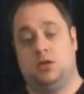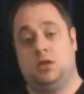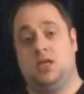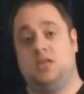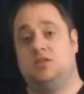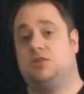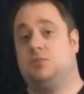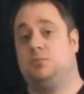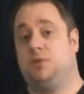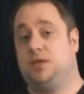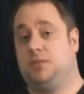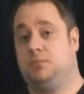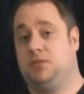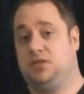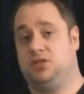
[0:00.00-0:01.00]
It's a
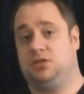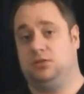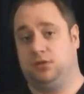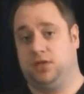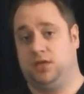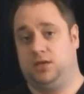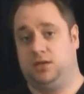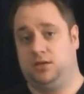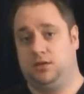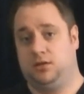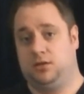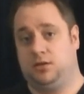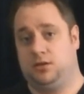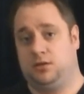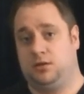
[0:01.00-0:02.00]
big mystery.
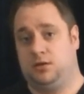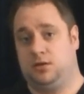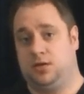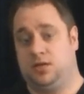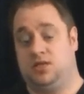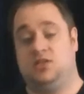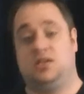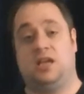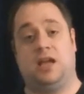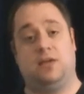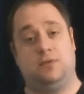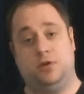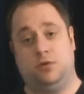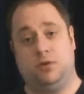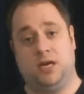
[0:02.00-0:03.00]
It's
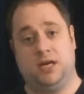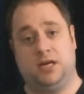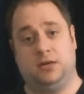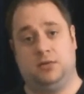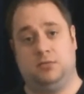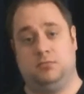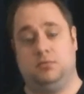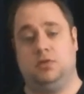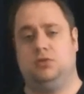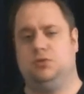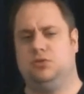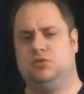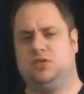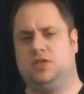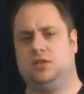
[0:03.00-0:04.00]
everywhere, but
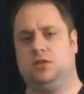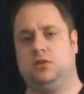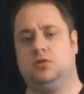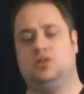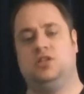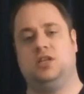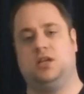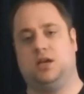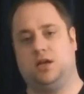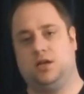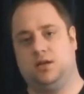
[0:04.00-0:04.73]
not in the Logica.